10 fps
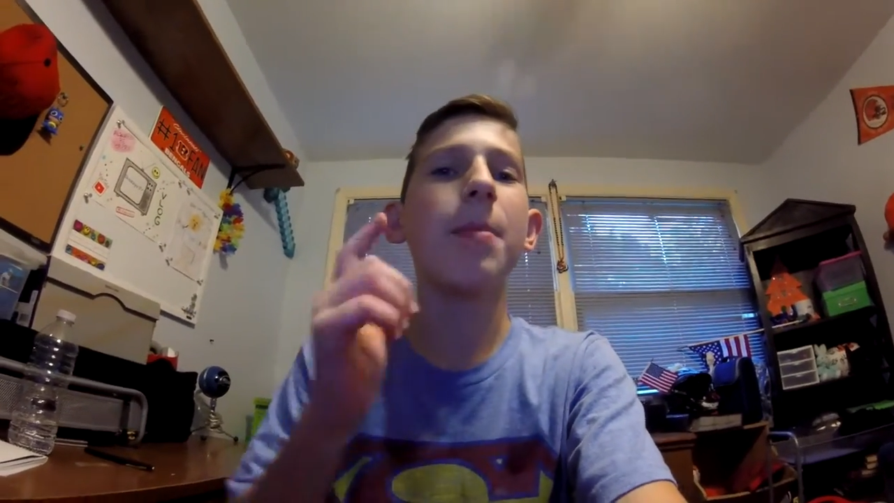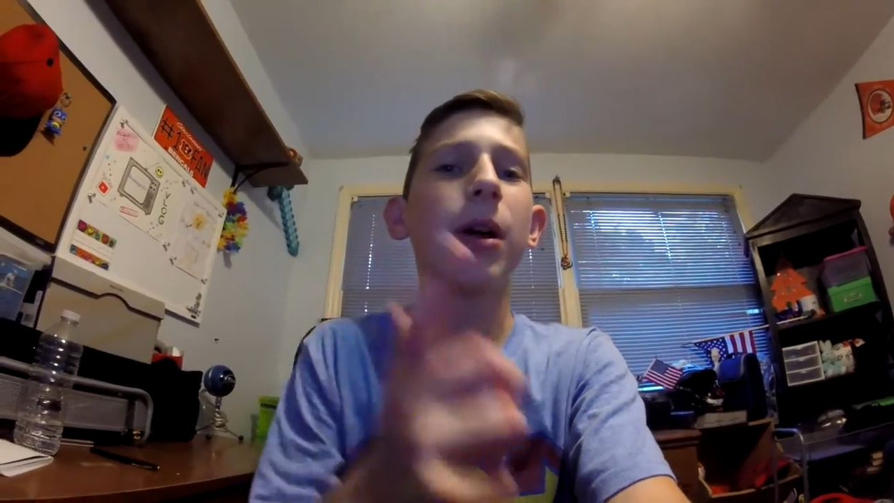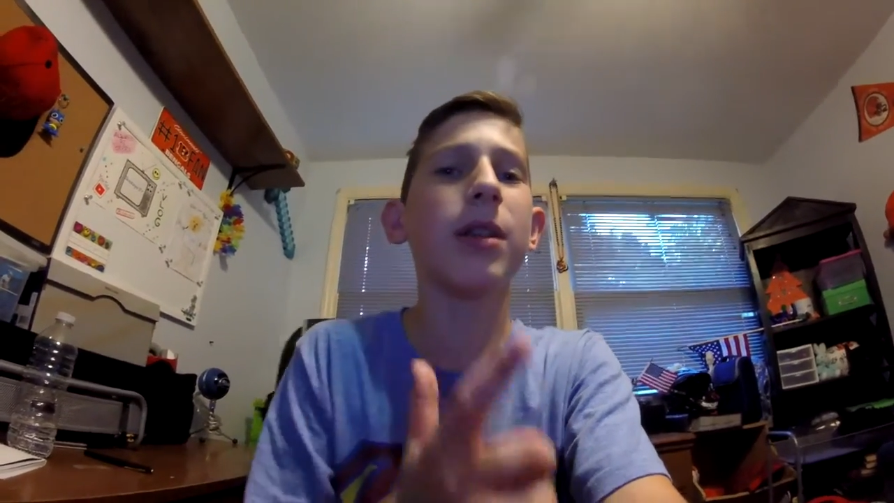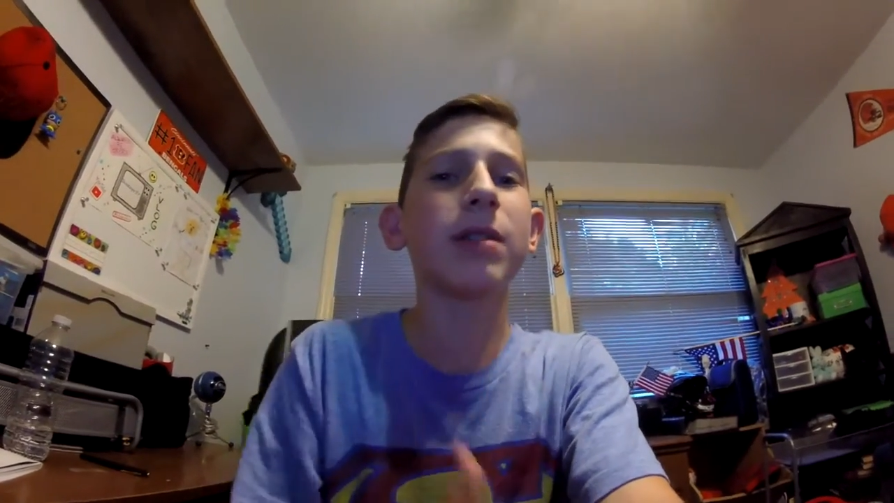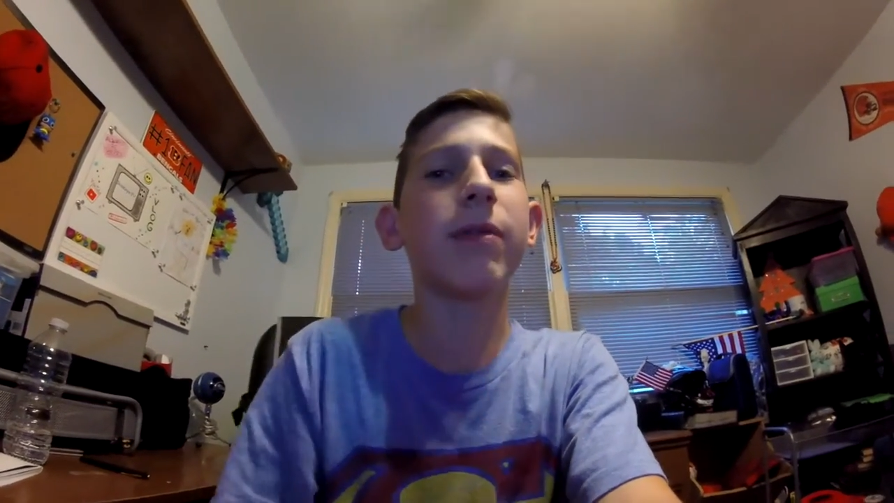
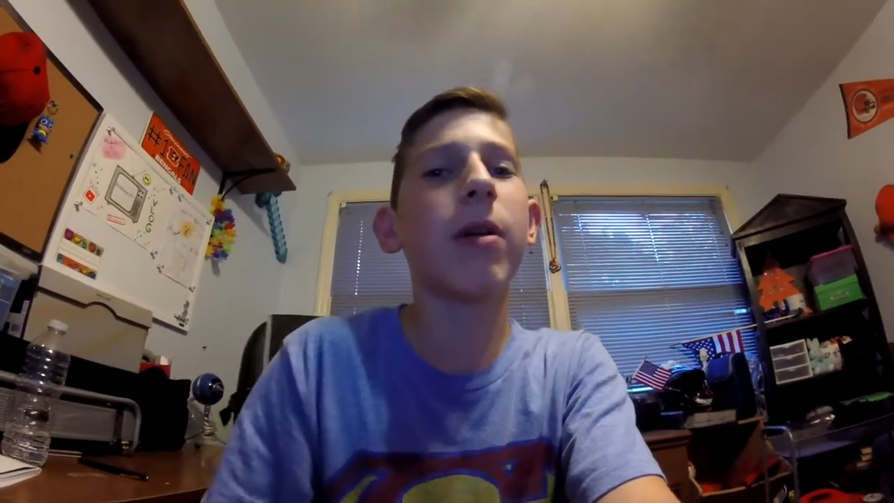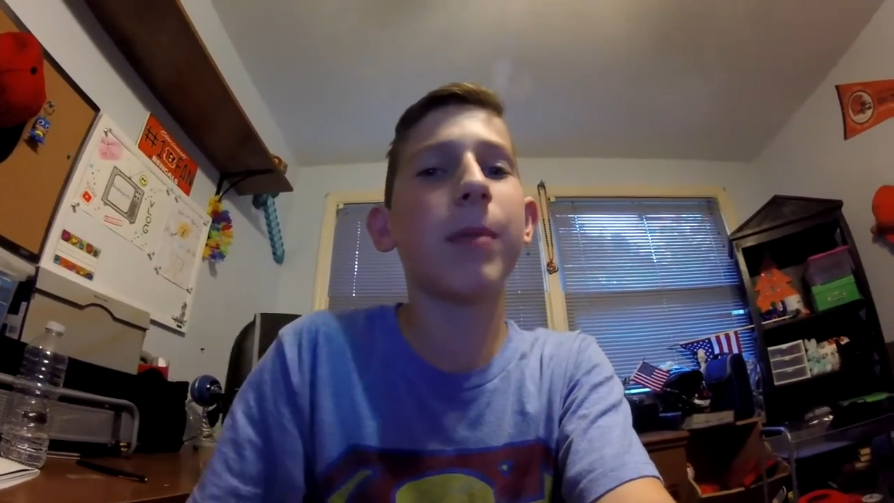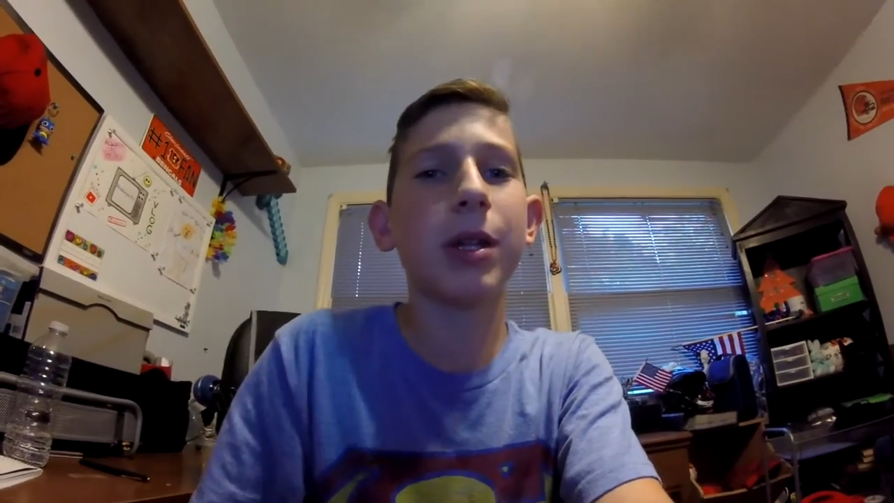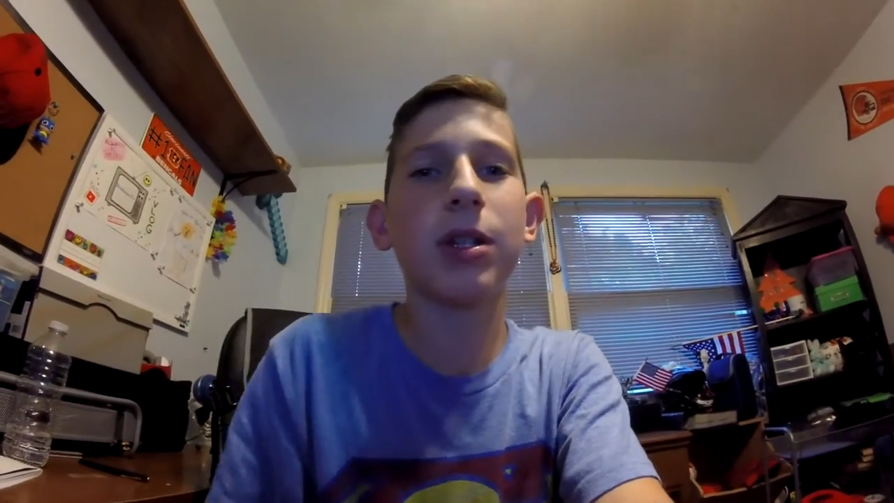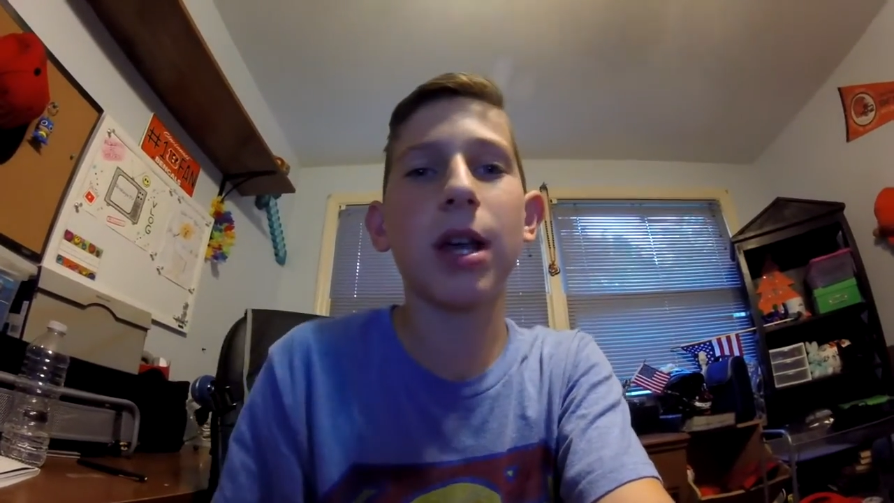but on this vlog,
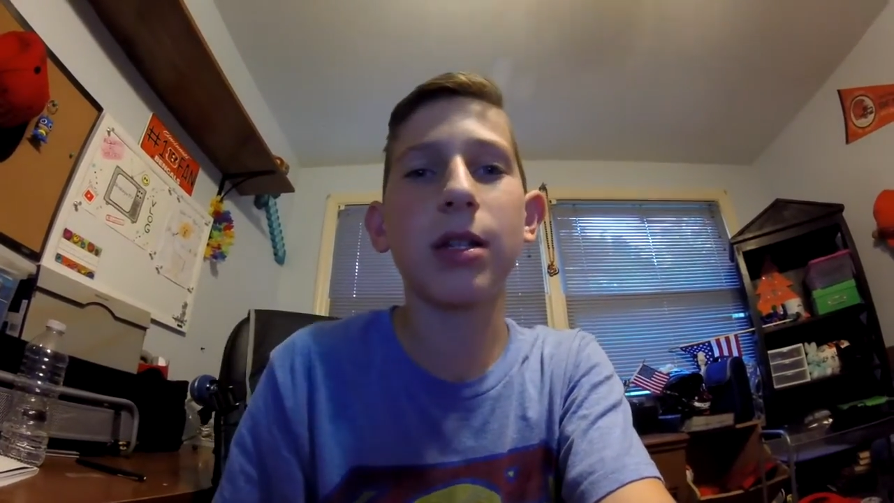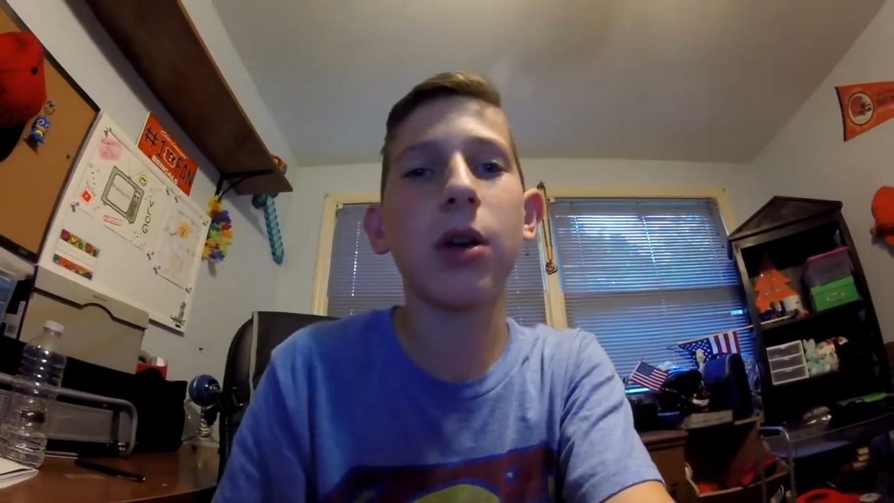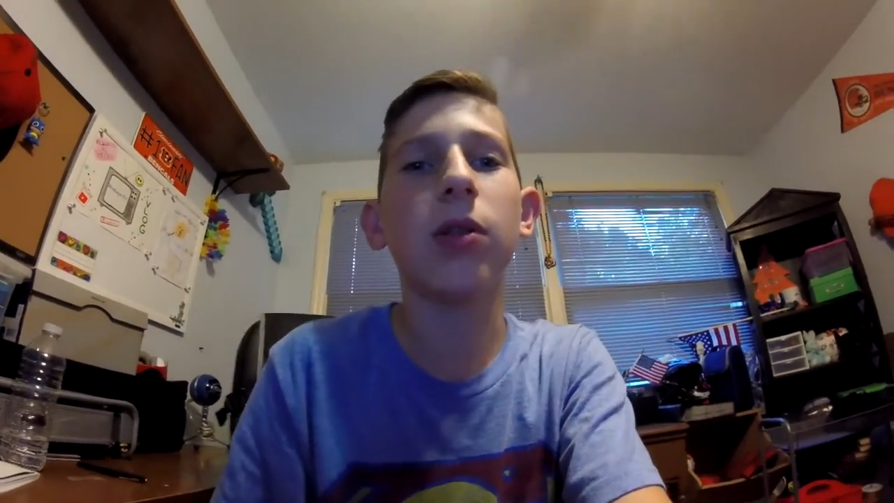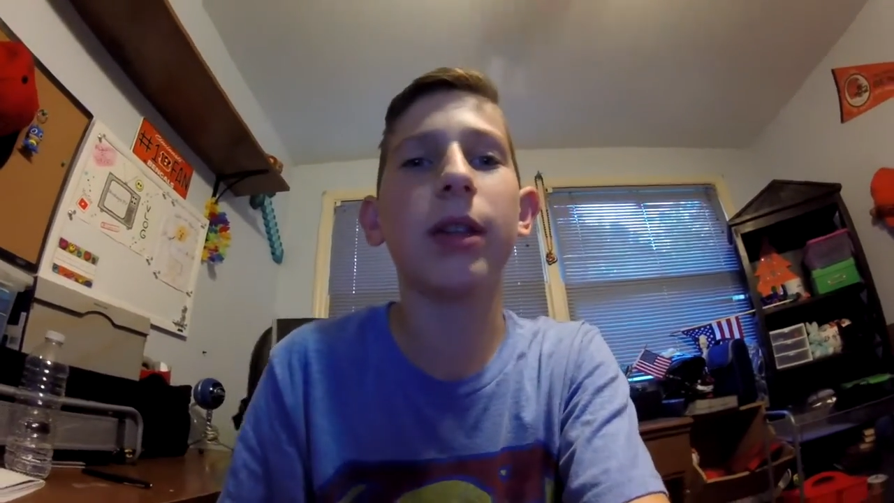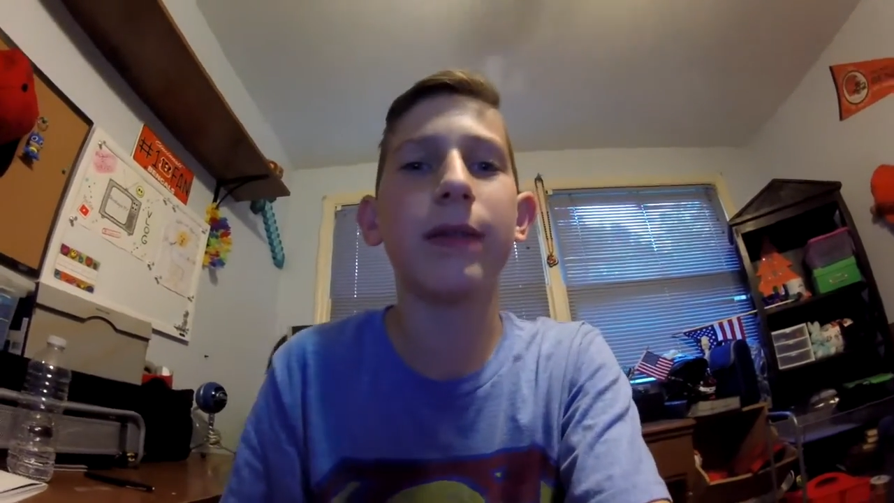make sure you guys
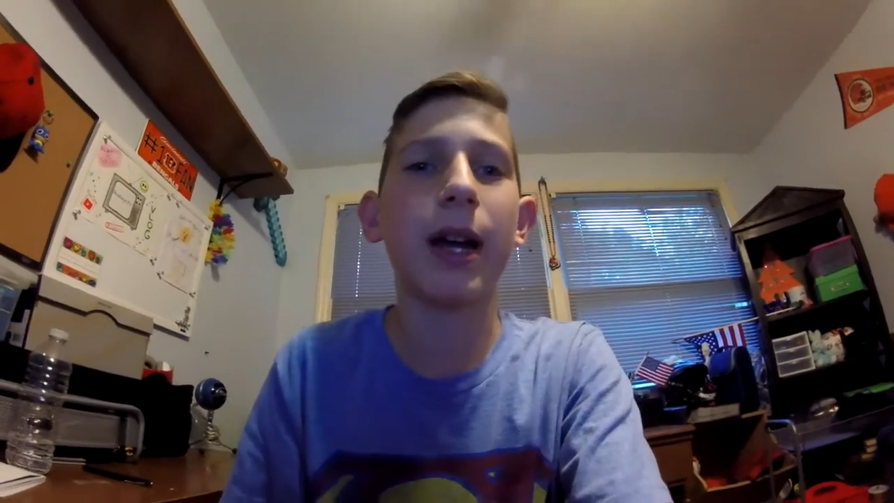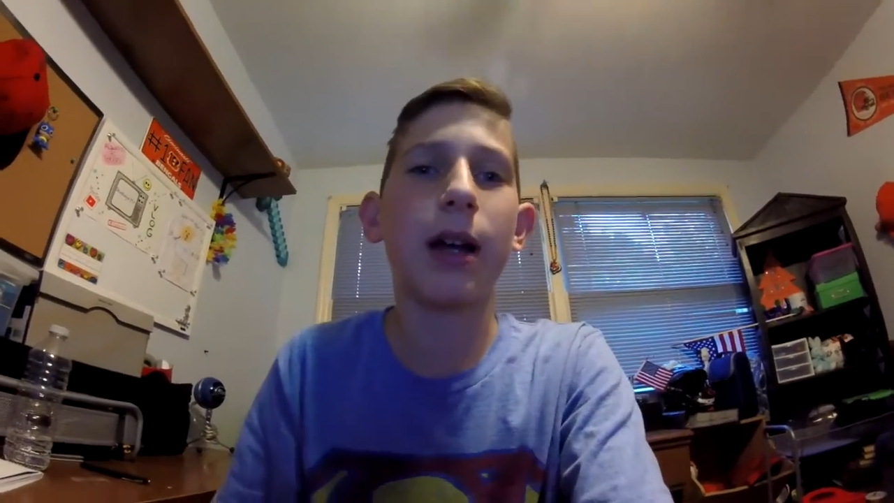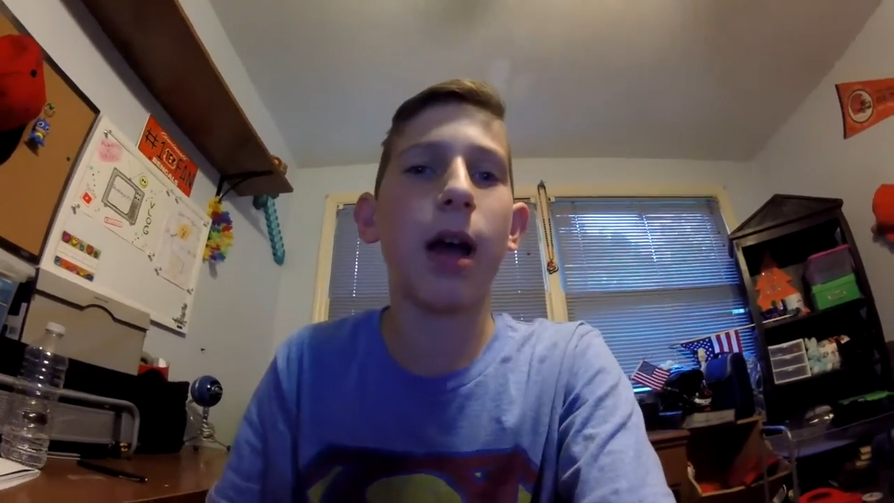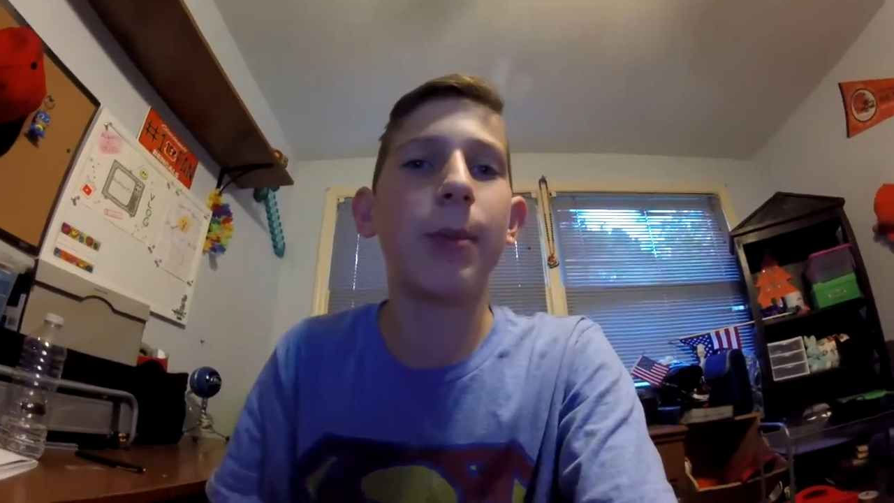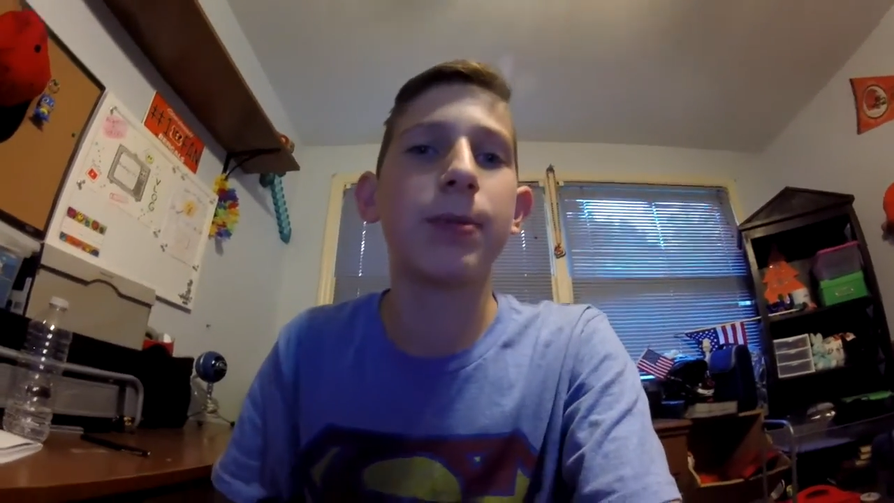go leave
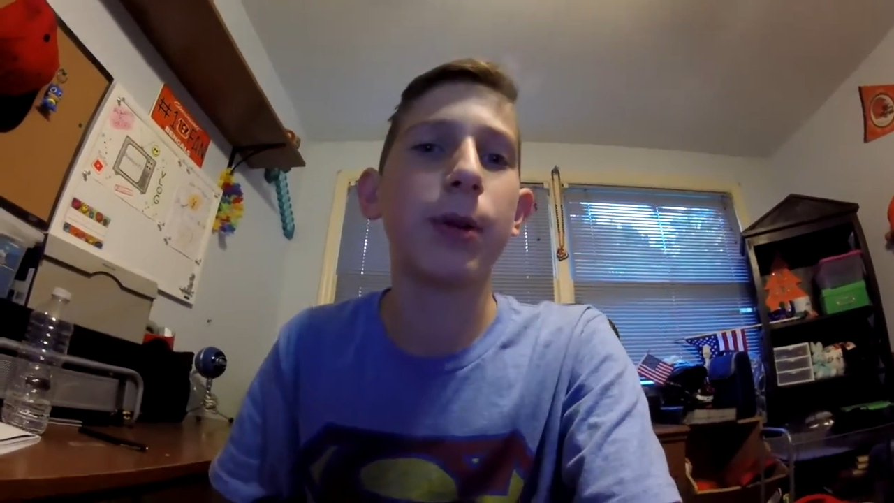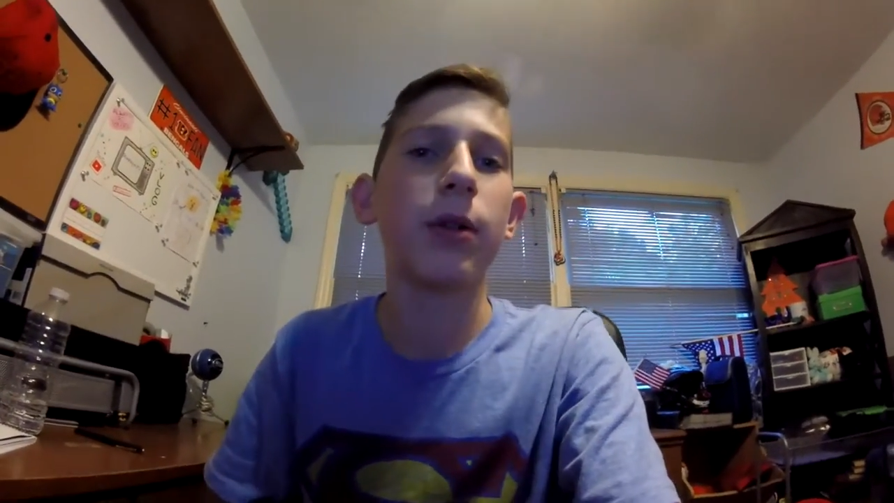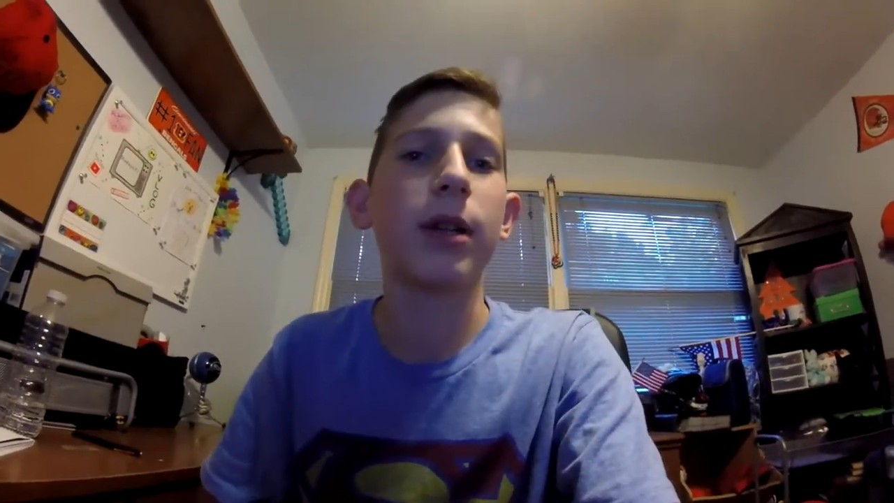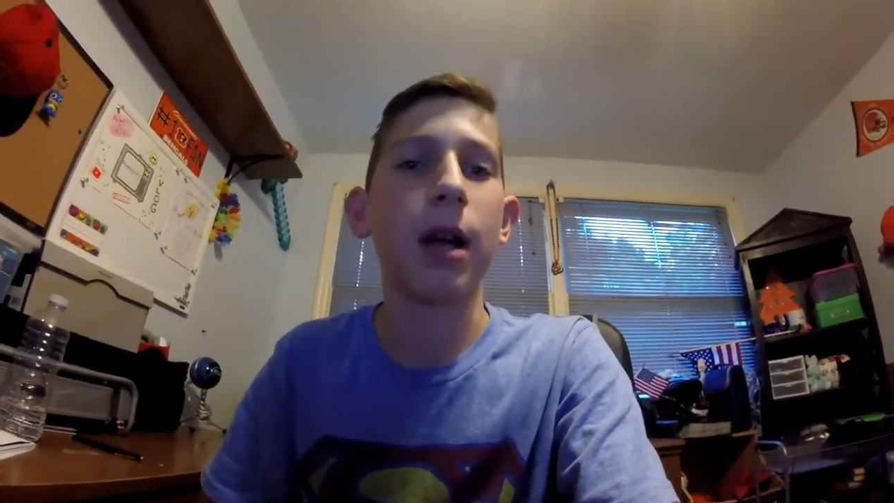down comments below in the